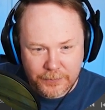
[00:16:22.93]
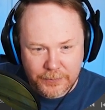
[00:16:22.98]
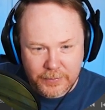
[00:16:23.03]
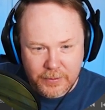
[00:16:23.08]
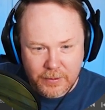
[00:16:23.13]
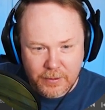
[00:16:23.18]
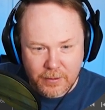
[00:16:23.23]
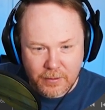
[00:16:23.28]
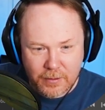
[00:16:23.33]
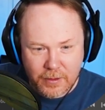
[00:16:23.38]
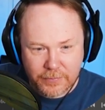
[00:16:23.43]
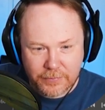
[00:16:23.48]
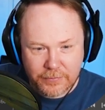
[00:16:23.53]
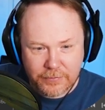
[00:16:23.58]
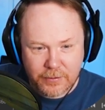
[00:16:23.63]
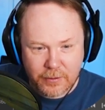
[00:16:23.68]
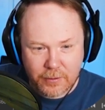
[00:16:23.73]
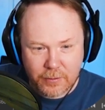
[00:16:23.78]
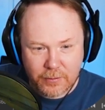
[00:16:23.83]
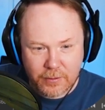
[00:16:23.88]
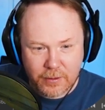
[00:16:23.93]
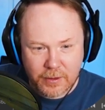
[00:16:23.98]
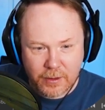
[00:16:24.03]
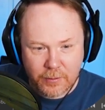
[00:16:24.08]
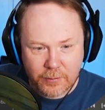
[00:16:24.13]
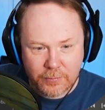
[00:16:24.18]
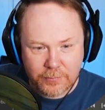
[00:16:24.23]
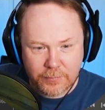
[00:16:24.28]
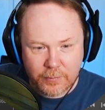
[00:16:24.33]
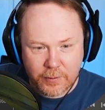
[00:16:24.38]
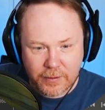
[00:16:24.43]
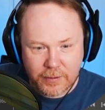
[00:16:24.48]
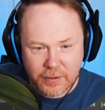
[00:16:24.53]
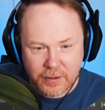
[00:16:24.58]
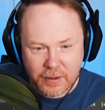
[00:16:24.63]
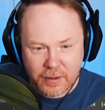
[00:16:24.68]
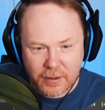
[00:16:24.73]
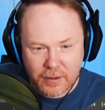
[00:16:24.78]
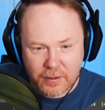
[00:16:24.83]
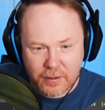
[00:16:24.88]
All right, so now we're
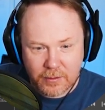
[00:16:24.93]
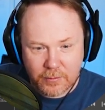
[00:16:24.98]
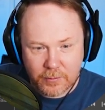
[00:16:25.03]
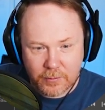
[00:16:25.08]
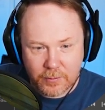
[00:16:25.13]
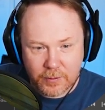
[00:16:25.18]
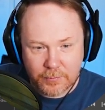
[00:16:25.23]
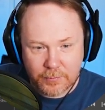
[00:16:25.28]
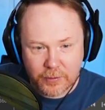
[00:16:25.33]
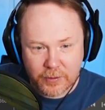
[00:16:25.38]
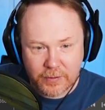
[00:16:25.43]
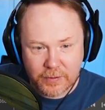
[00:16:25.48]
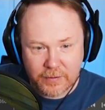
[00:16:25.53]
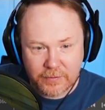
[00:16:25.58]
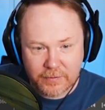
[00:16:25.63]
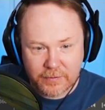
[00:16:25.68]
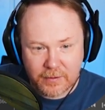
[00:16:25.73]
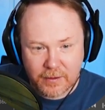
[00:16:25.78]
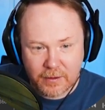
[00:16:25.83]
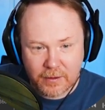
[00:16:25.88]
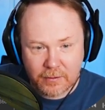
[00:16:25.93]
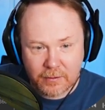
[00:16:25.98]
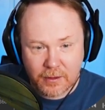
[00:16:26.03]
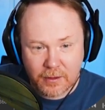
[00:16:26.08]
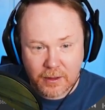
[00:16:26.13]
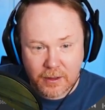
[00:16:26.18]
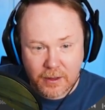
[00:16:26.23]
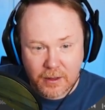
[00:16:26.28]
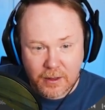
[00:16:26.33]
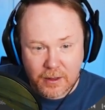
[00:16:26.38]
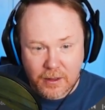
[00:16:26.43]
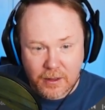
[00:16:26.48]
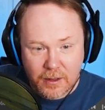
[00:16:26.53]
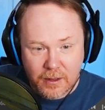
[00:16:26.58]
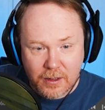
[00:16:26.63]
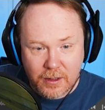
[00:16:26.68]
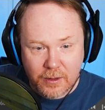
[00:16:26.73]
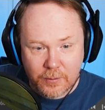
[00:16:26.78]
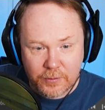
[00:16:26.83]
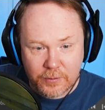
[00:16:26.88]
there. We want to bring these down,
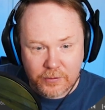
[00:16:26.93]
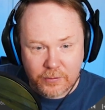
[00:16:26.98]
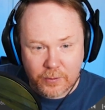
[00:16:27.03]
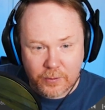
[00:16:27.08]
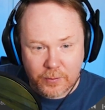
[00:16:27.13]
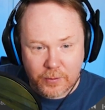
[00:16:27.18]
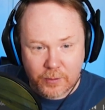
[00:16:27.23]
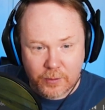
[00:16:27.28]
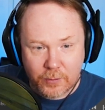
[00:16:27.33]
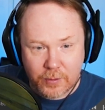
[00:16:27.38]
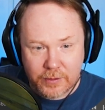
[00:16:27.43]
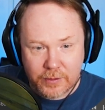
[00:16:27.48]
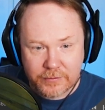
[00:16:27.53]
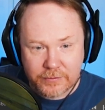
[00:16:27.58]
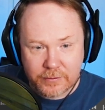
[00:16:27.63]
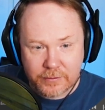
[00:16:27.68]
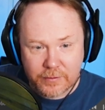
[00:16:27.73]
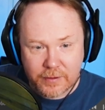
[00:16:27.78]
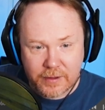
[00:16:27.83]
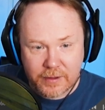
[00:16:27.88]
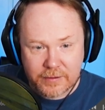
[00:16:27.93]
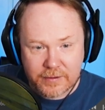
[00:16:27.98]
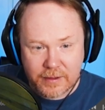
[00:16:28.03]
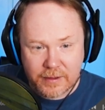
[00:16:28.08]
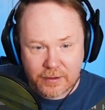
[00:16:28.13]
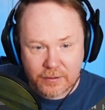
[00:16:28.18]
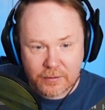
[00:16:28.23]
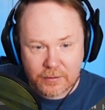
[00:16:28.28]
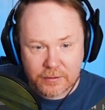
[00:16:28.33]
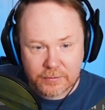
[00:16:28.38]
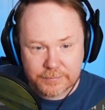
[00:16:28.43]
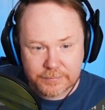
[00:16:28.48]
and we just one by one sort of untangle it.